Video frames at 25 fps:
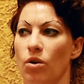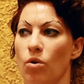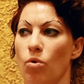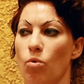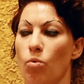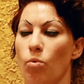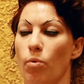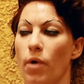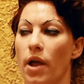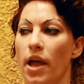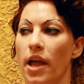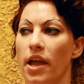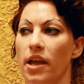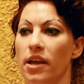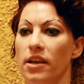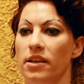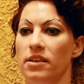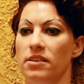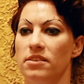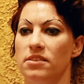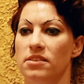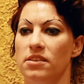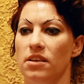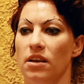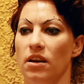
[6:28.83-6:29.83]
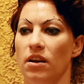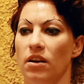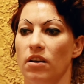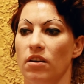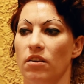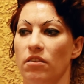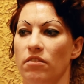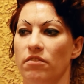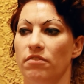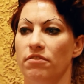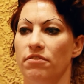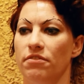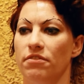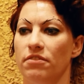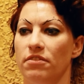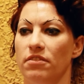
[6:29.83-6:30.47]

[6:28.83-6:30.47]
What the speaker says: ways of